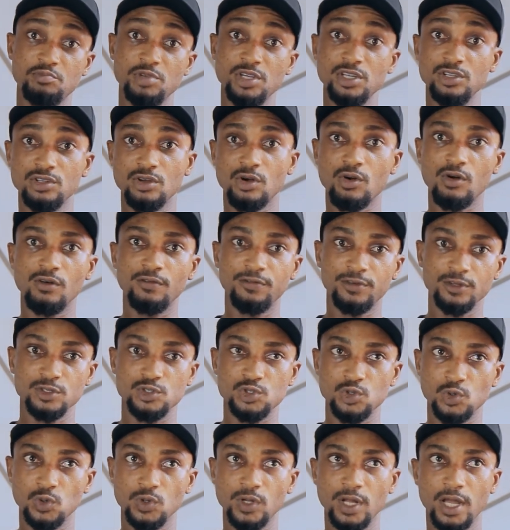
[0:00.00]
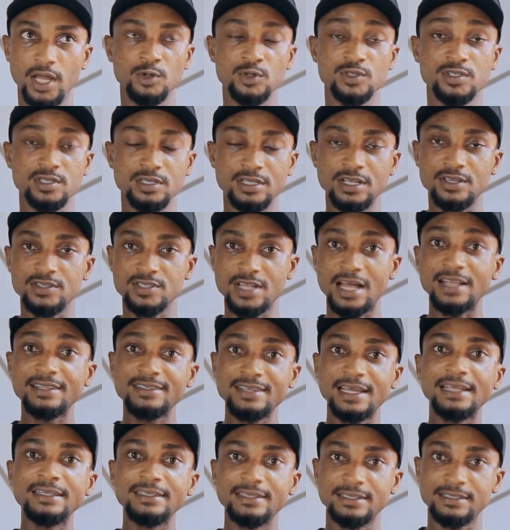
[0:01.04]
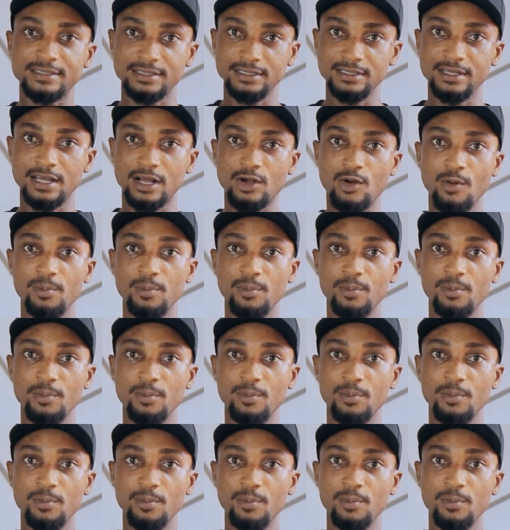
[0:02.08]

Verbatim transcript: be in your comfort zone, because there's that tendency that